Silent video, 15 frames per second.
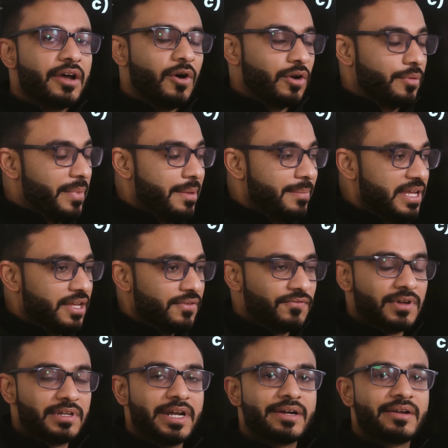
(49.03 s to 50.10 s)
or maybe
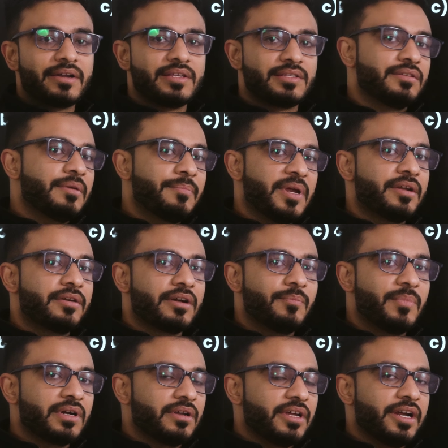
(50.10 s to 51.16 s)
if a letter is
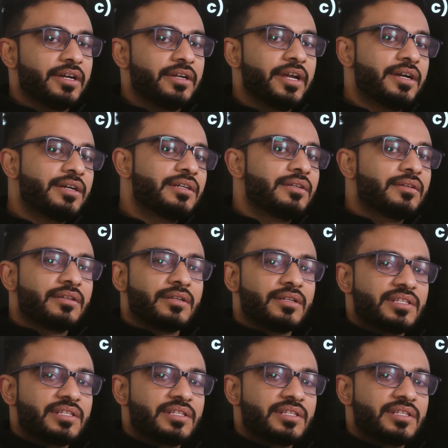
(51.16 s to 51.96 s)
repeated, but it didn't